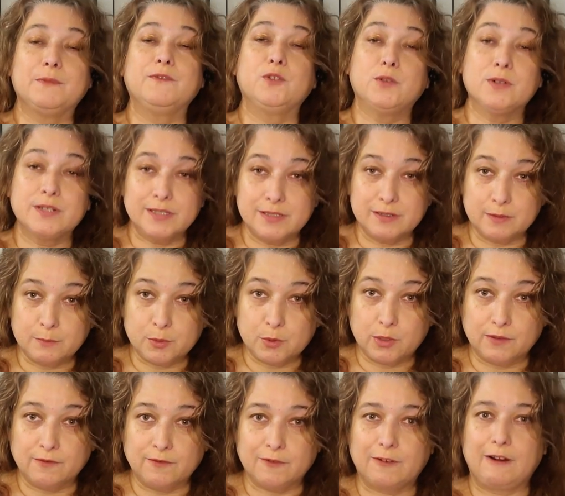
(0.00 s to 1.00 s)
Of course, they're
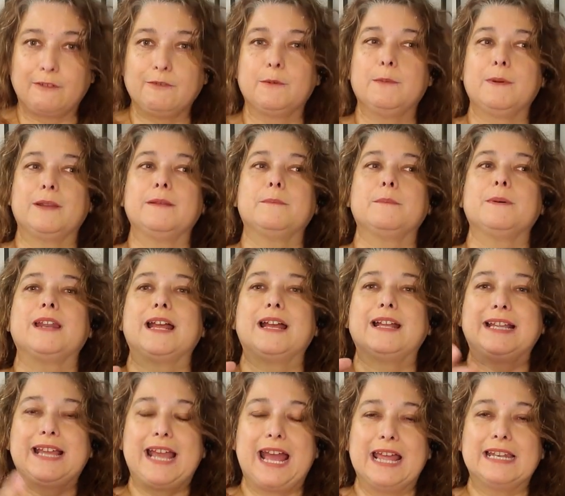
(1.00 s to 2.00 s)
important for everybody, but
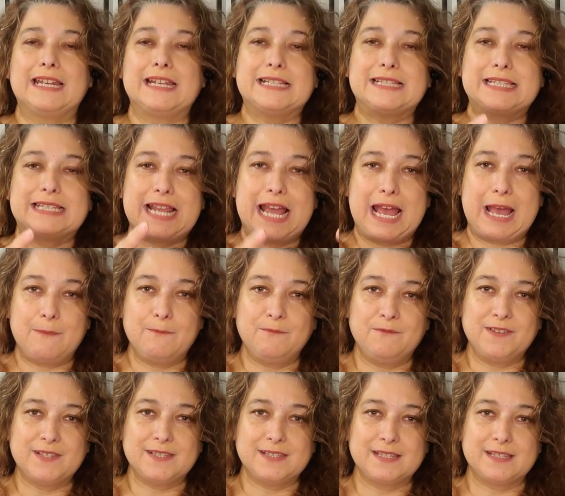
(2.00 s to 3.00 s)
again, it's an
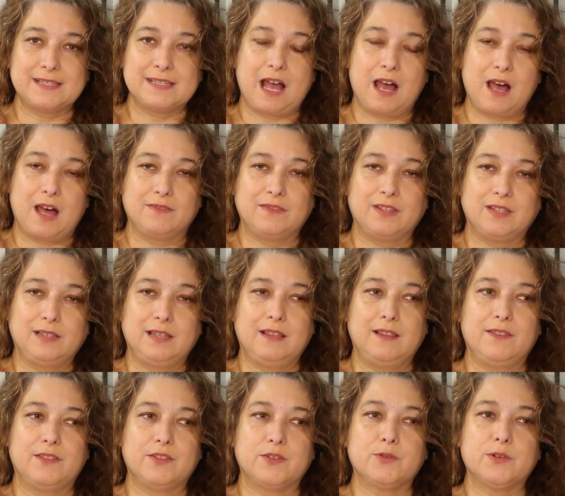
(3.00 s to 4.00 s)
emphasis on the
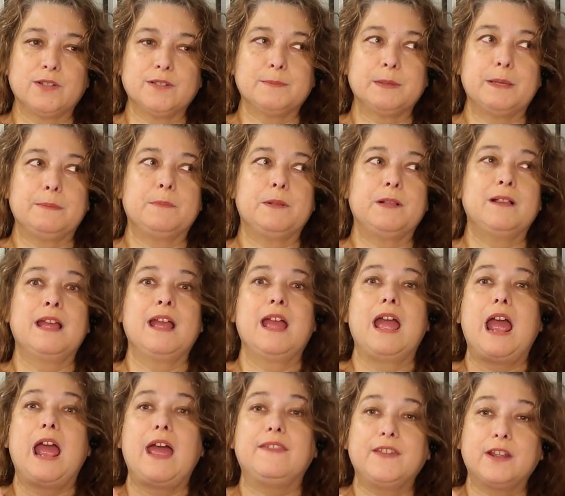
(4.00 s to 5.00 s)
Lilith Taurus people,
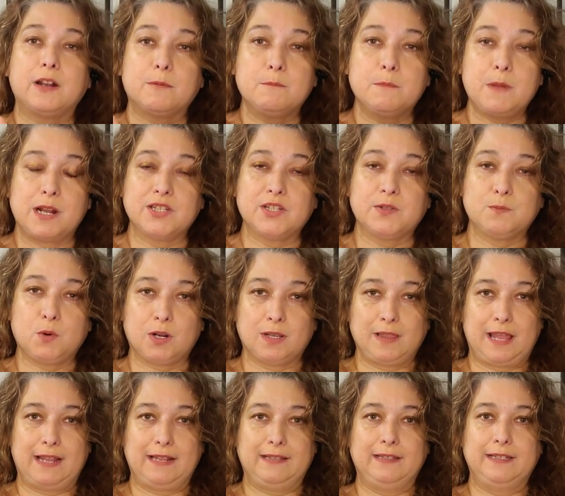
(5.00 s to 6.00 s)
and they're much more
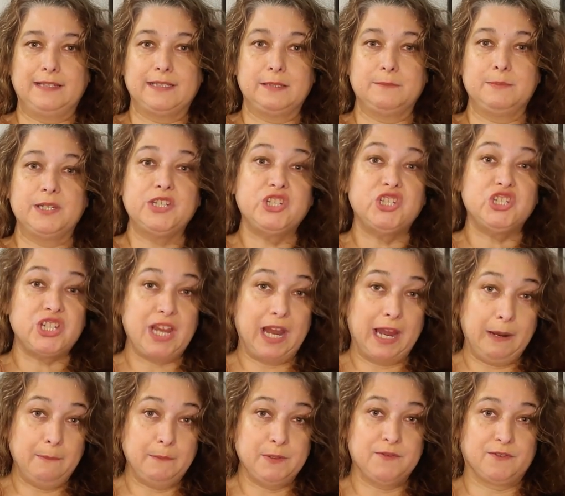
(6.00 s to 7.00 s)
likely to be
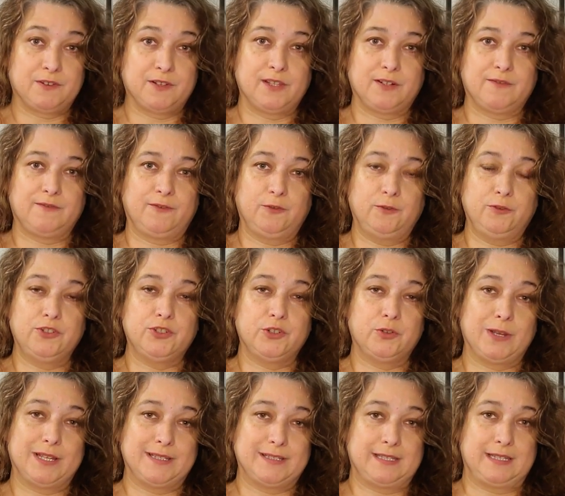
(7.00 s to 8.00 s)
shamed for their food
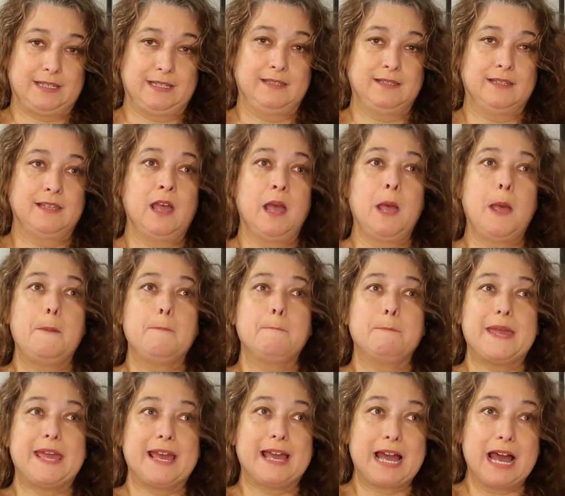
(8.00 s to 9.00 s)
choices
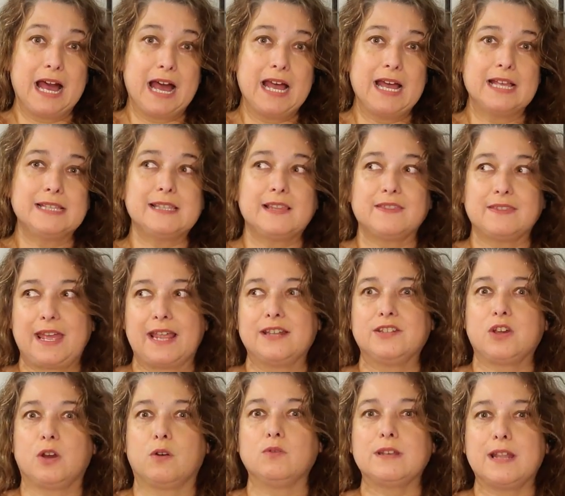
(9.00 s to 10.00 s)
because they
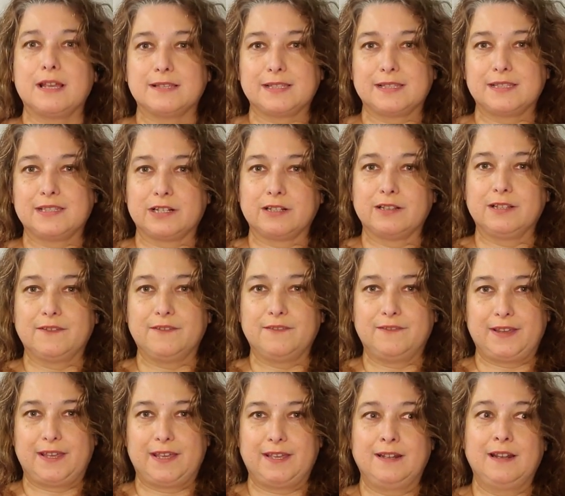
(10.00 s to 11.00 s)
don't necessarily
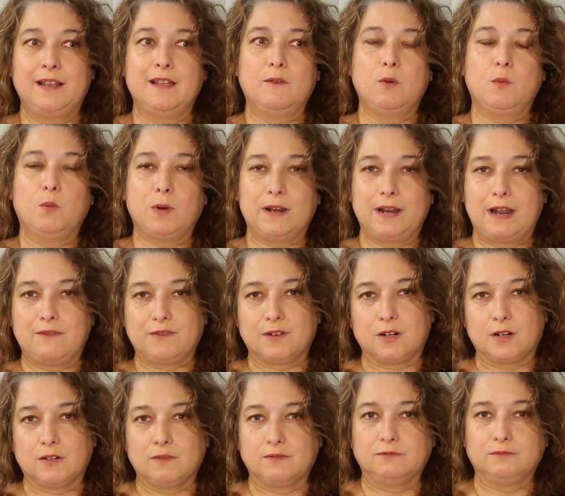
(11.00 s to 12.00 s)
fit
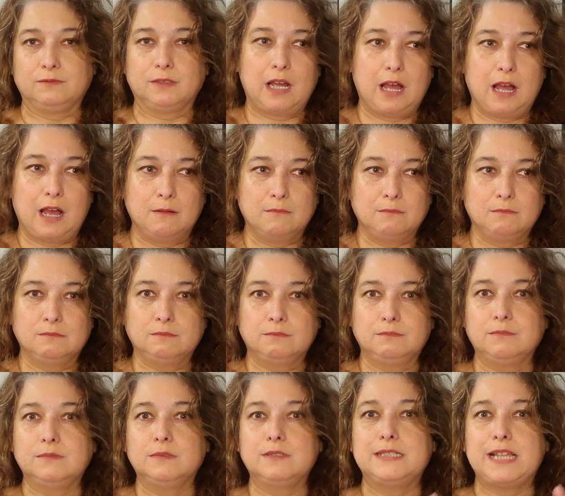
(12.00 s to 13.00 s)
whatever
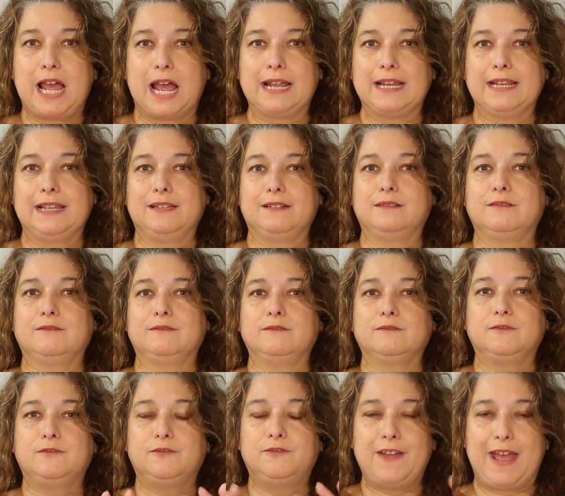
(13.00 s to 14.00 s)
diet
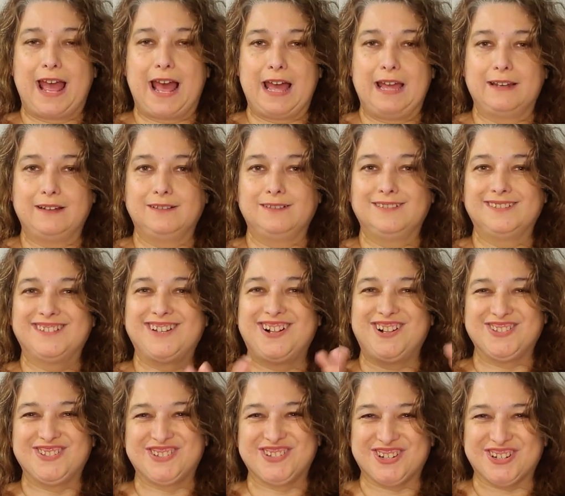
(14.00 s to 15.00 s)
fad
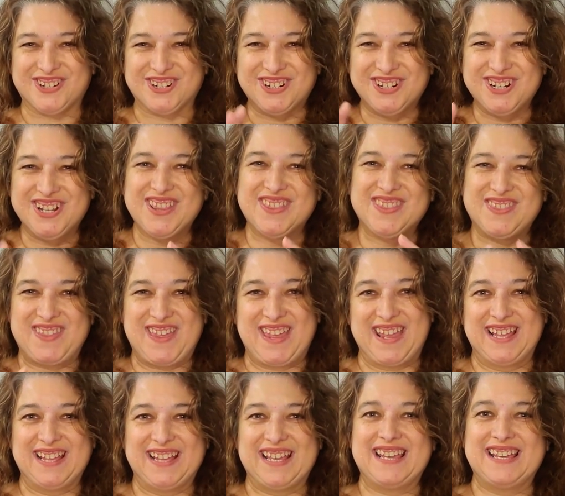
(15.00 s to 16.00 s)
culture
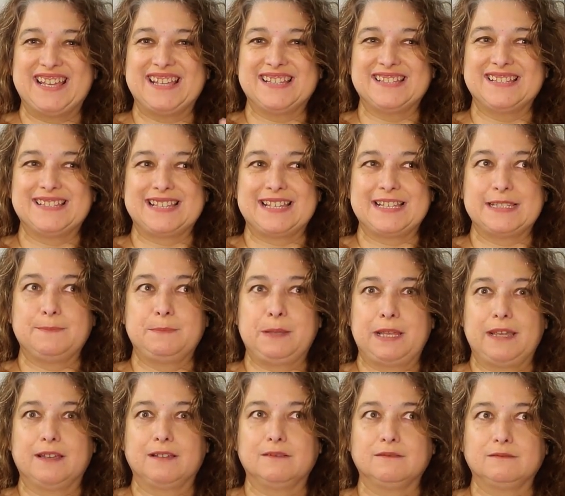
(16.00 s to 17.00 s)
thing is
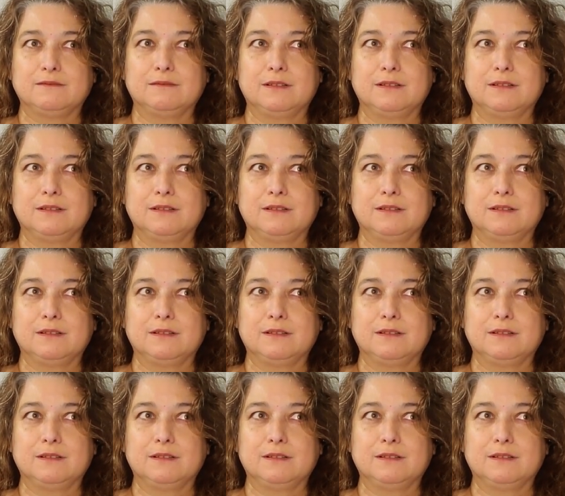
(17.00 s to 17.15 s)
being